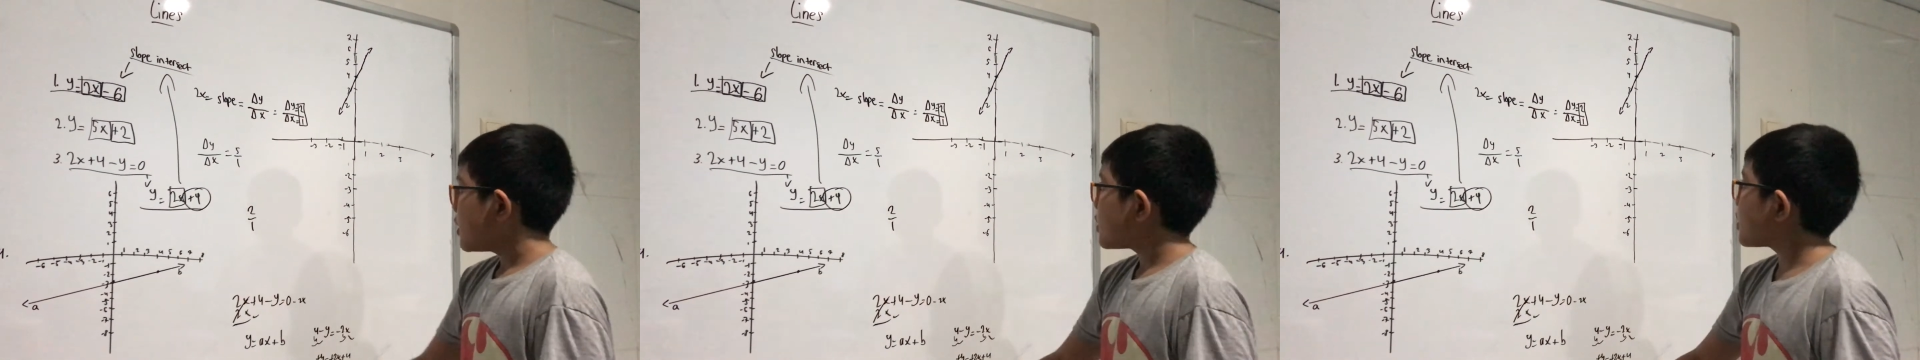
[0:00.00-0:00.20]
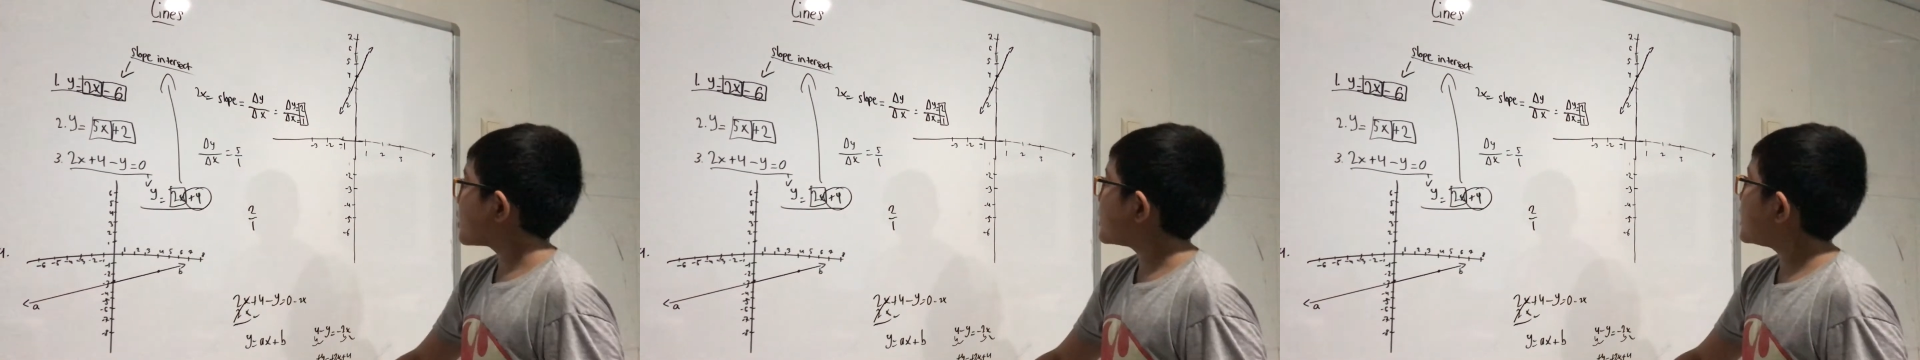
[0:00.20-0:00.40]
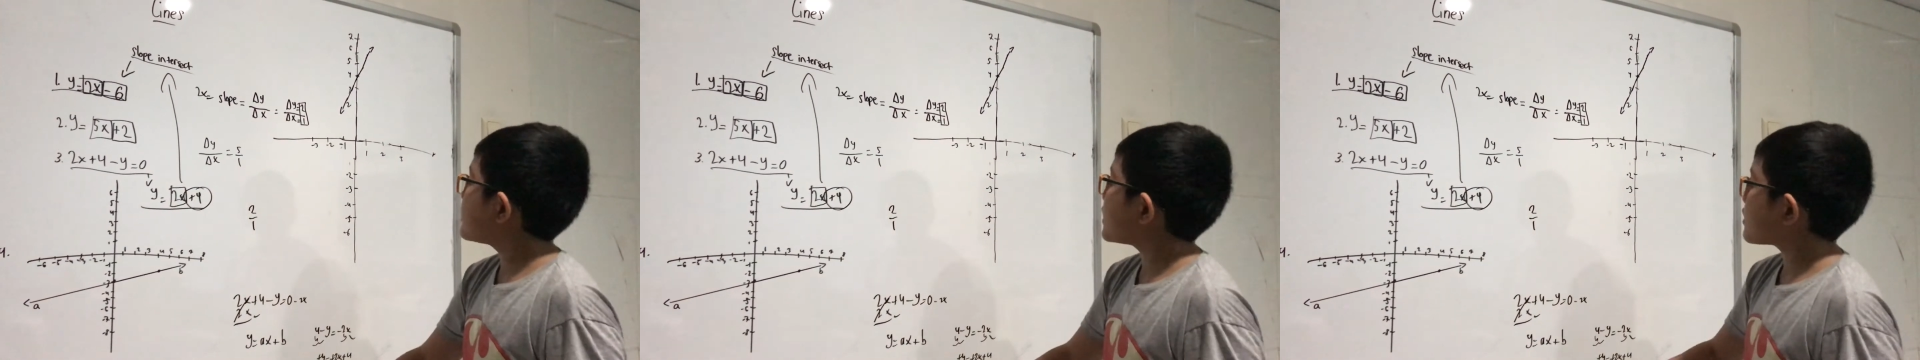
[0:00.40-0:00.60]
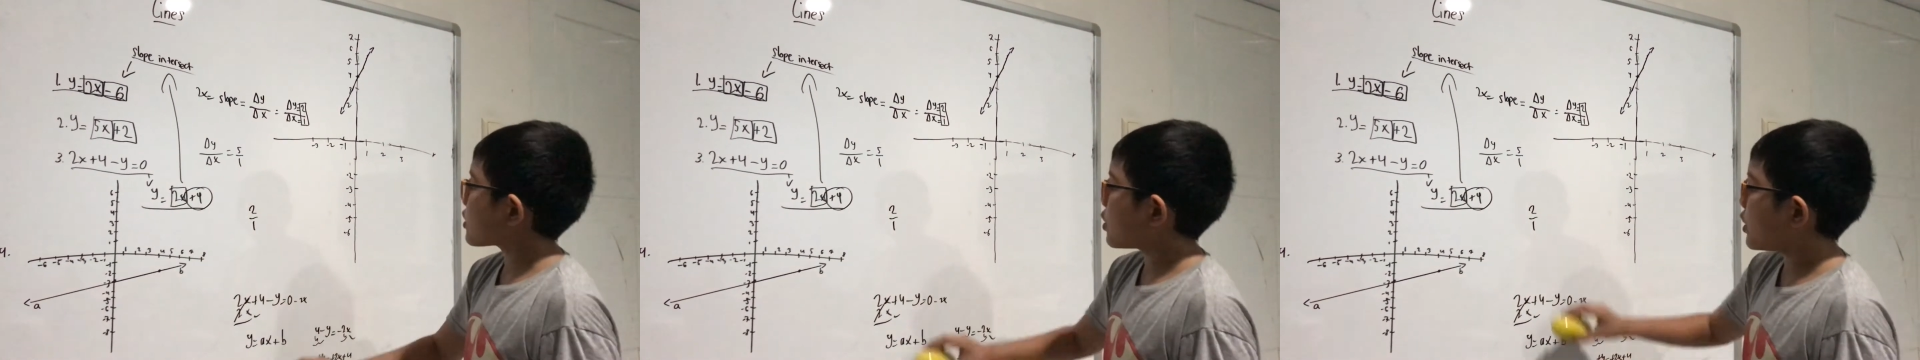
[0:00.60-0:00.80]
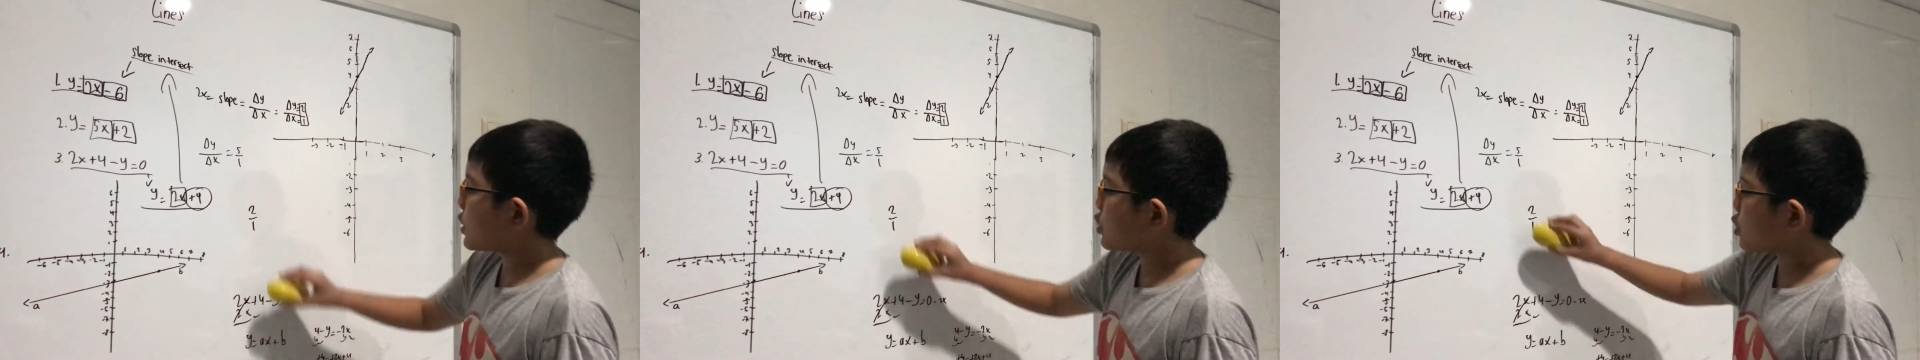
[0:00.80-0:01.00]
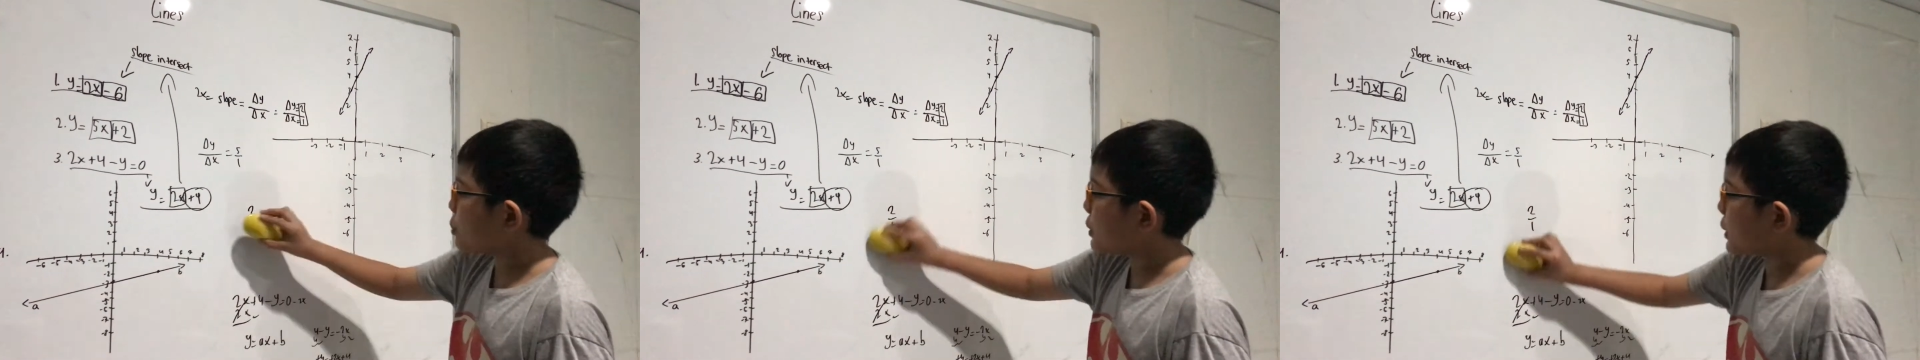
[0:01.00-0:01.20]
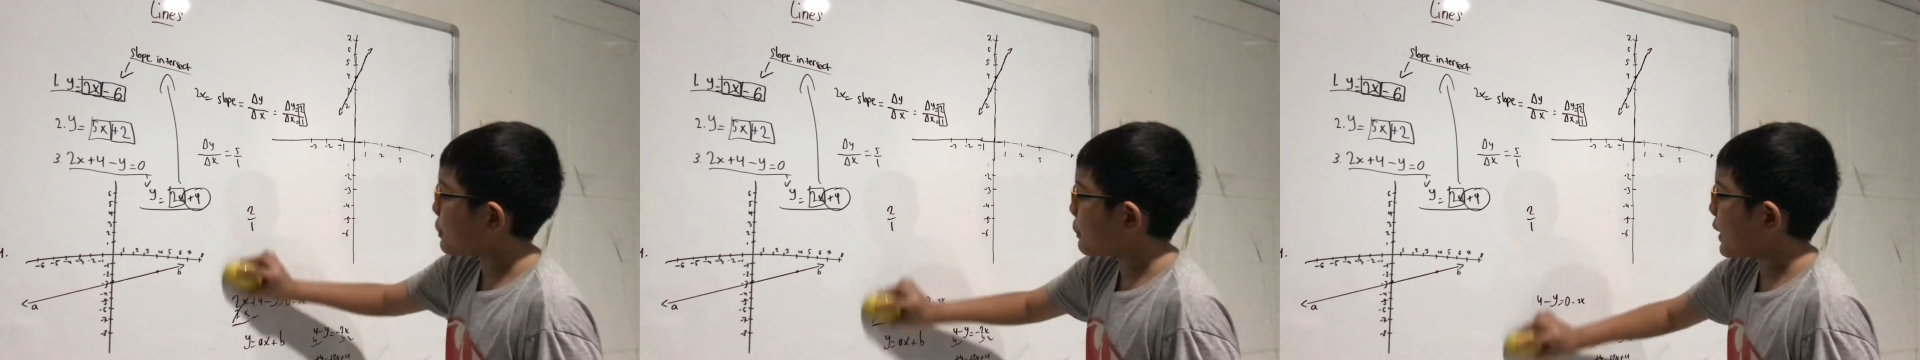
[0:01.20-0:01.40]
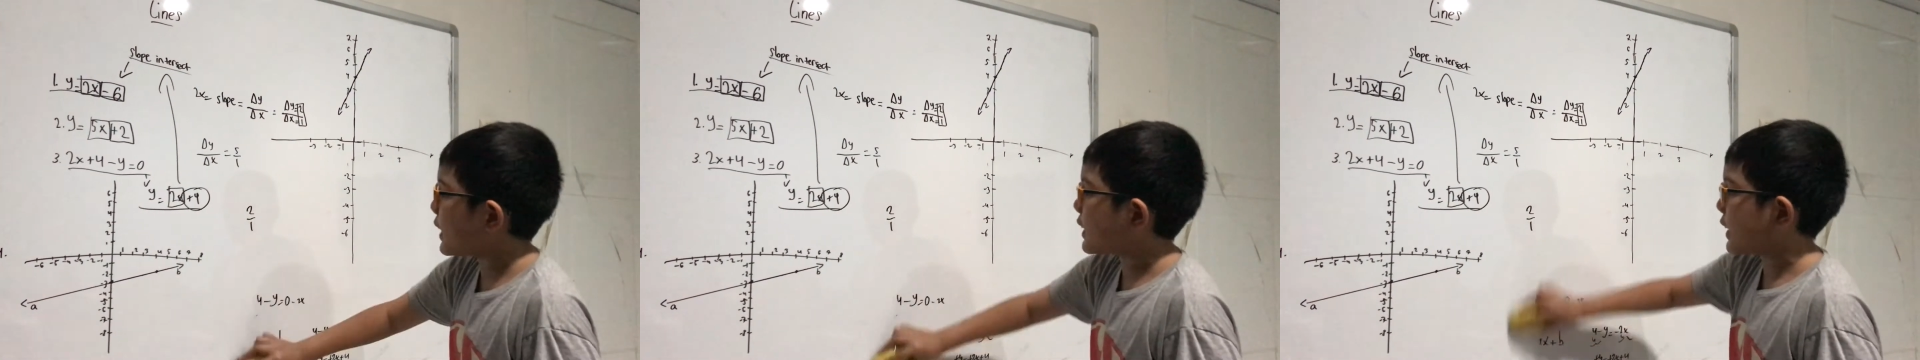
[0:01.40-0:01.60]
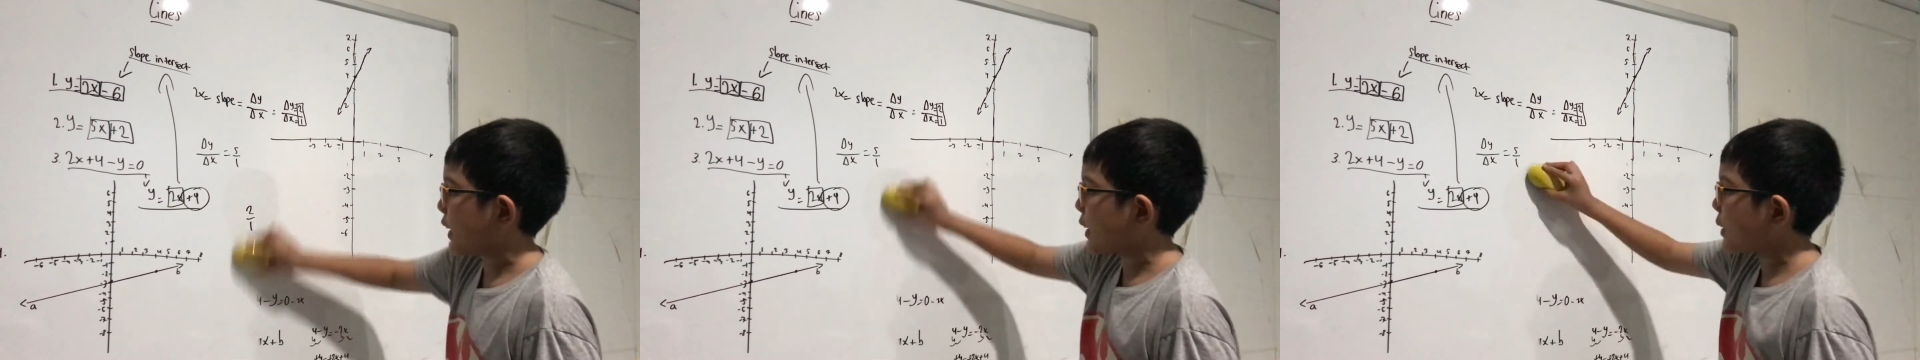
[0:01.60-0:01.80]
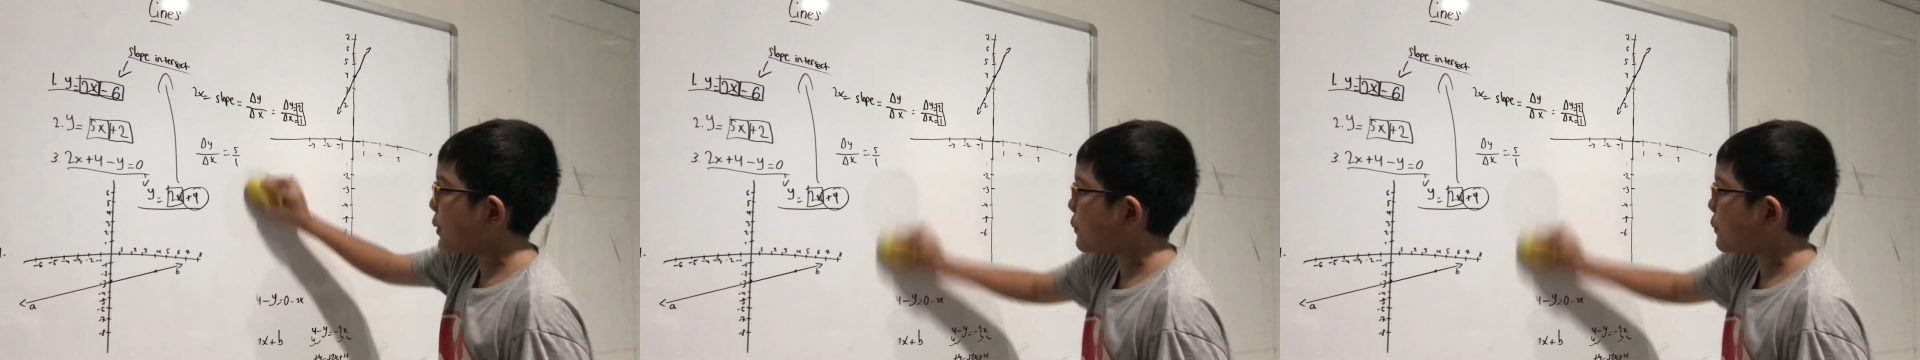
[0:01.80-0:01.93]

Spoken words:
So this is going to be making